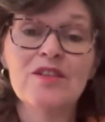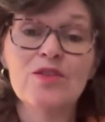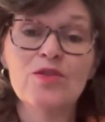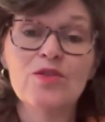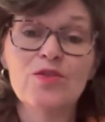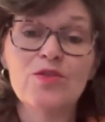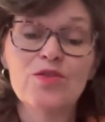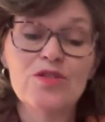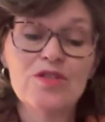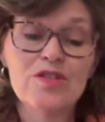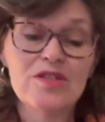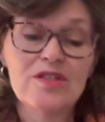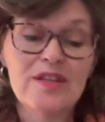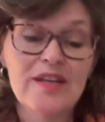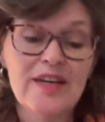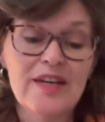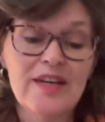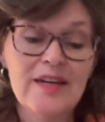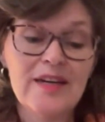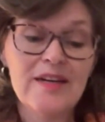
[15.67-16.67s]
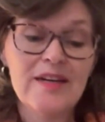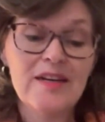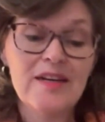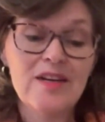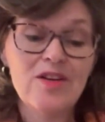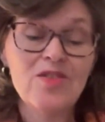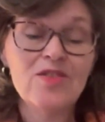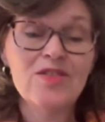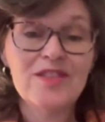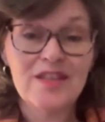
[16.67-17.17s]
course
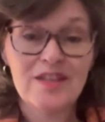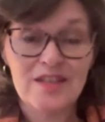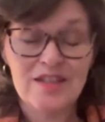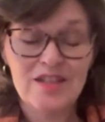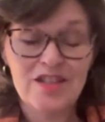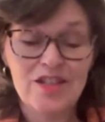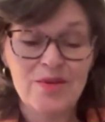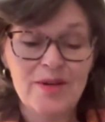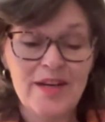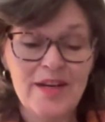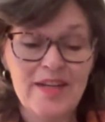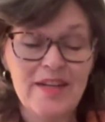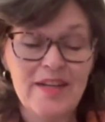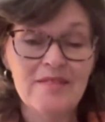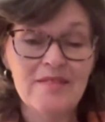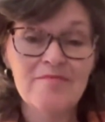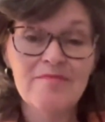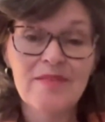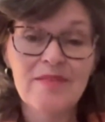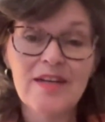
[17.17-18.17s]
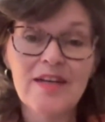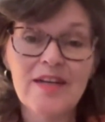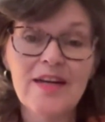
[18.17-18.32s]
alongside Joanna.